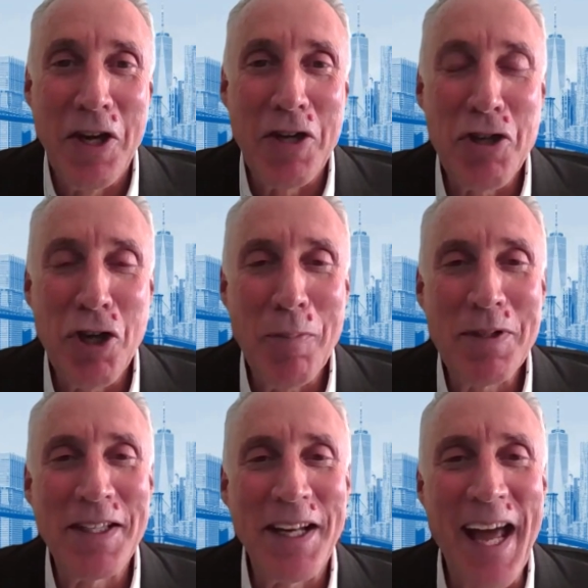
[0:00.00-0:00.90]
Europe
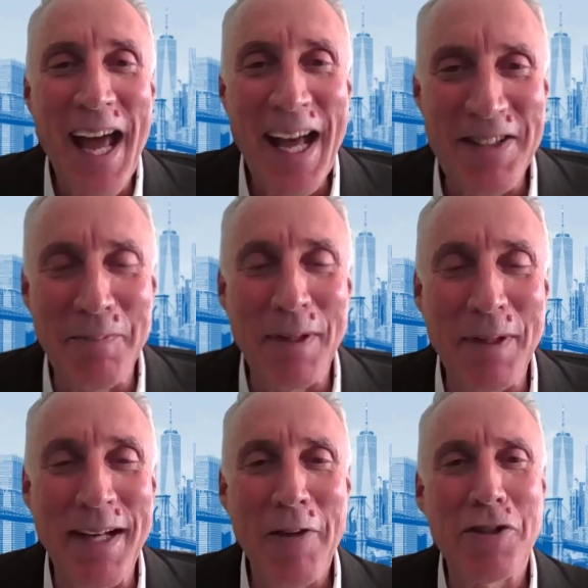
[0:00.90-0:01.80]
still has it, but
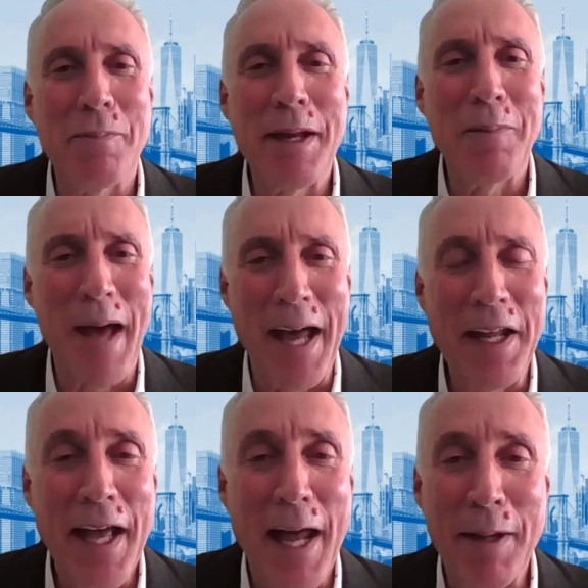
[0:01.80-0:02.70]
now there's a middleman
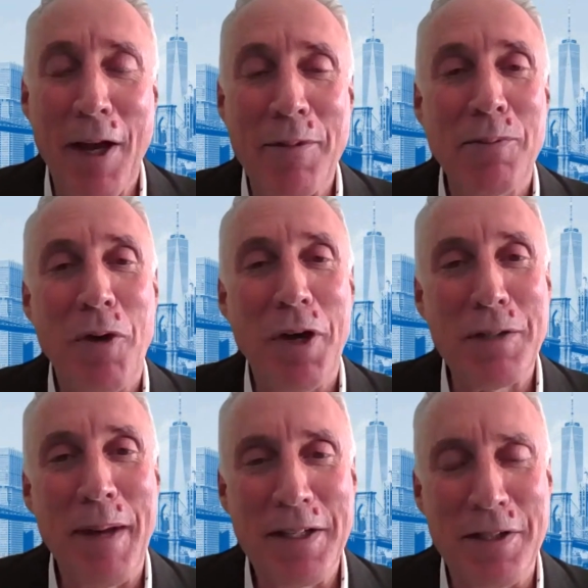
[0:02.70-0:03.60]
and it becomes more
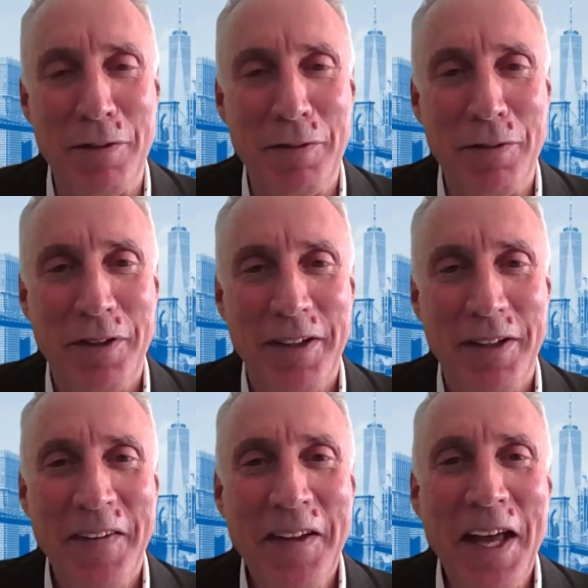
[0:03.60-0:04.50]
expensive.
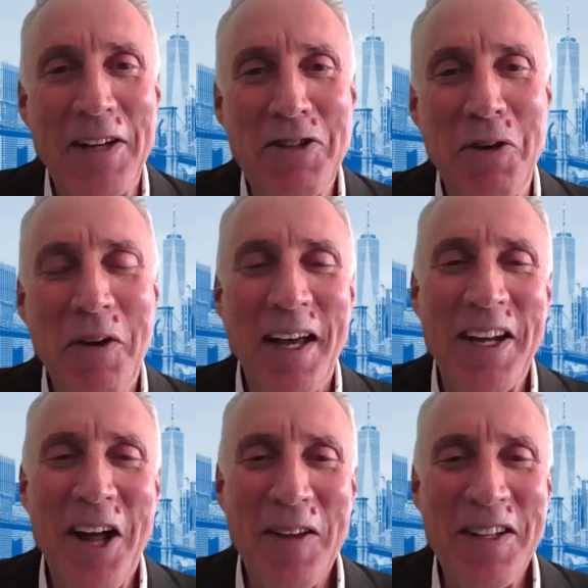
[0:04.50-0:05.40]
And so,
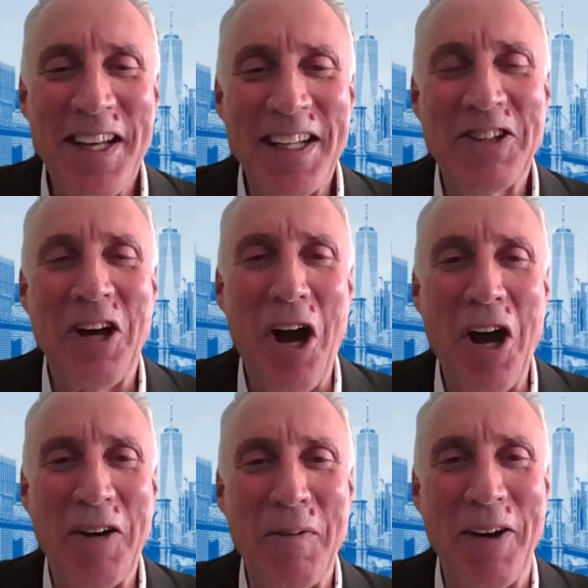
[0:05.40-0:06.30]
in all this
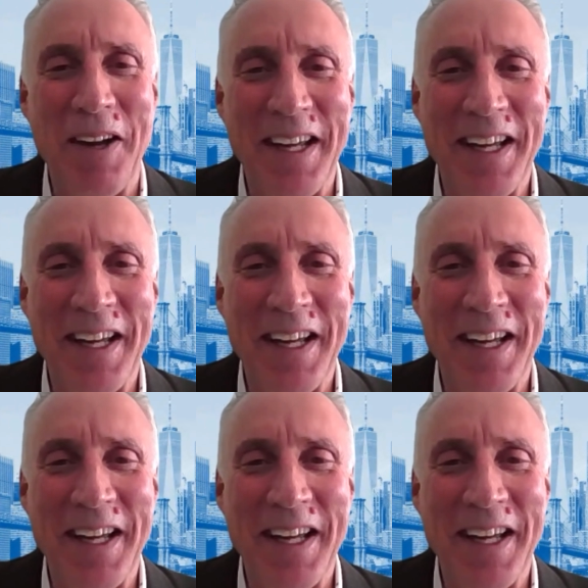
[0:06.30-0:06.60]
talk about